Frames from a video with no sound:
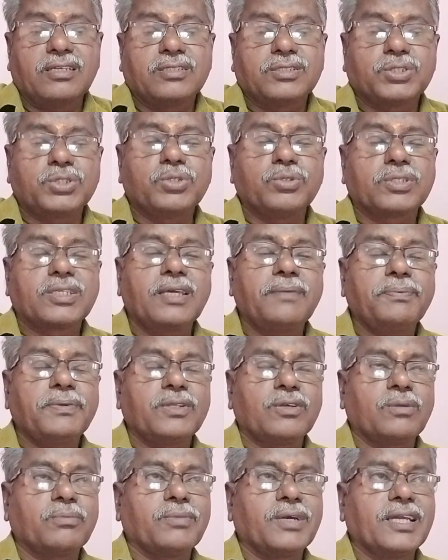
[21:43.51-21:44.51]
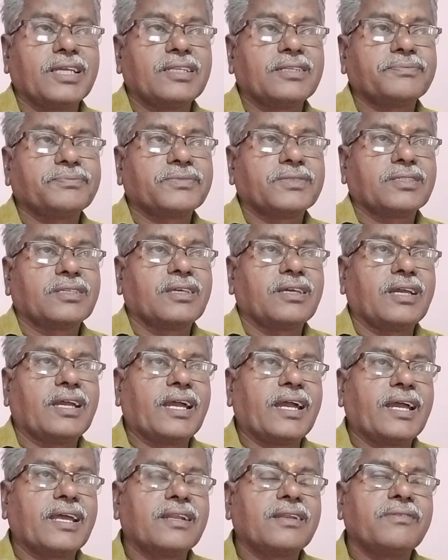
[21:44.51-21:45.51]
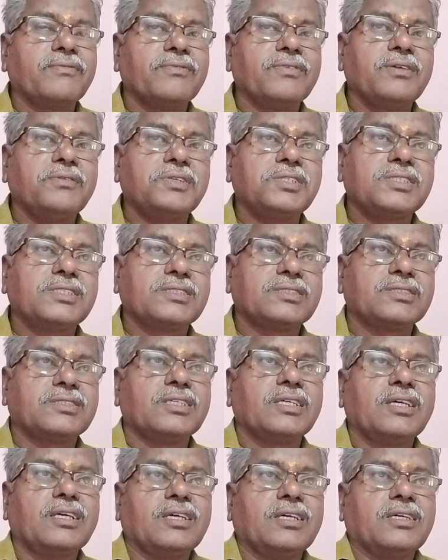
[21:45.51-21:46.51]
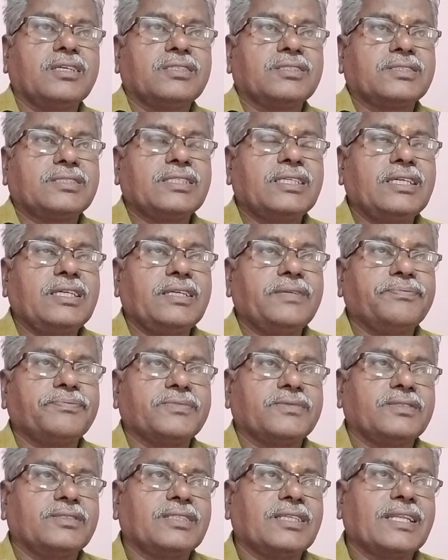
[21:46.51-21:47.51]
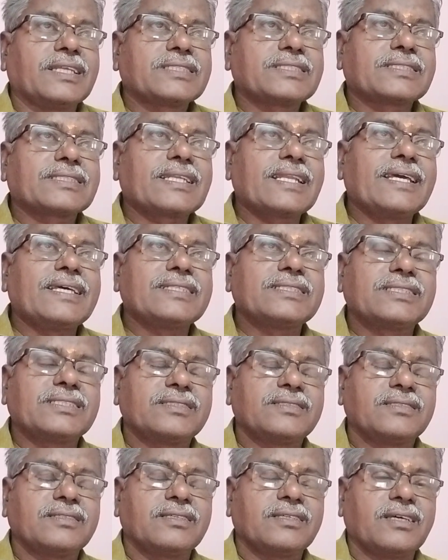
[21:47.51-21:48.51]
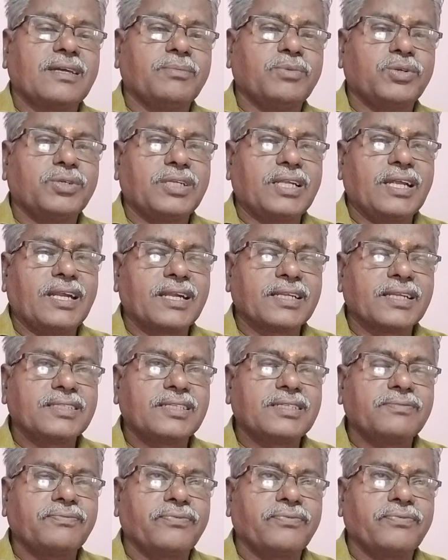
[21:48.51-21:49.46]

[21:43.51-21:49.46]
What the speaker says: So keep your mind, and we will see in the next class about another